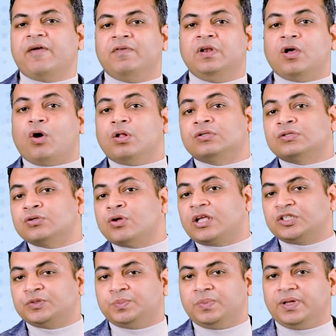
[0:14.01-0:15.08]
I will also
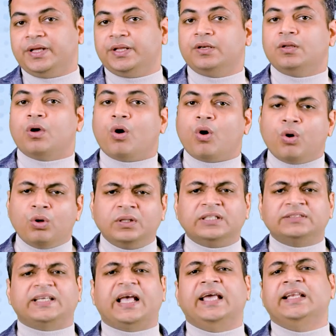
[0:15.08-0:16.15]
explain all the
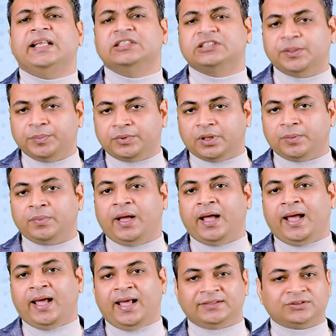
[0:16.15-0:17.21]
signs and symptoms
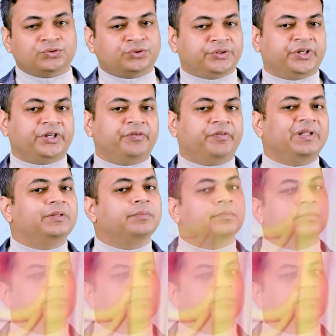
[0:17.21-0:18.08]
associated with